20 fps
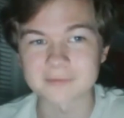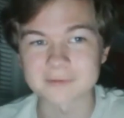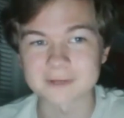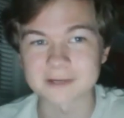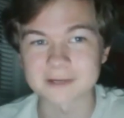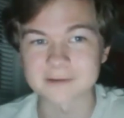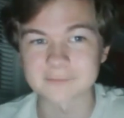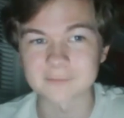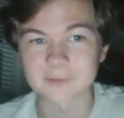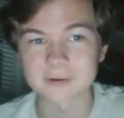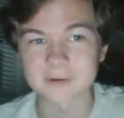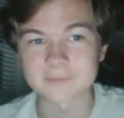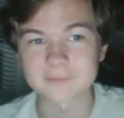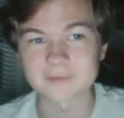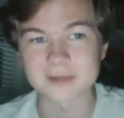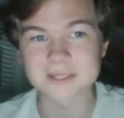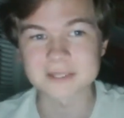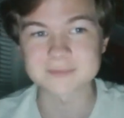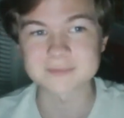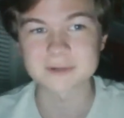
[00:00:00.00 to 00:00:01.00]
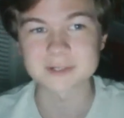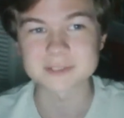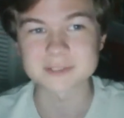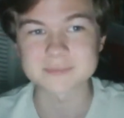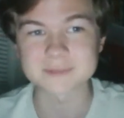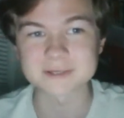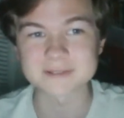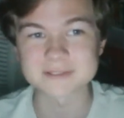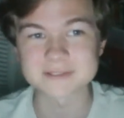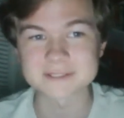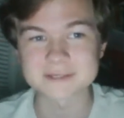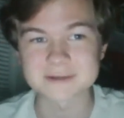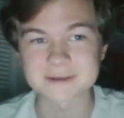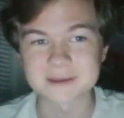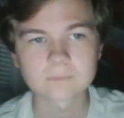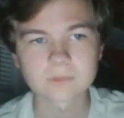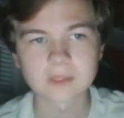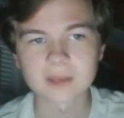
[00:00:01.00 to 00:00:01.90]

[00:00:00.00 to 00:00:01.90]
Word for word: than at a Freddy Fazbear's Pizza.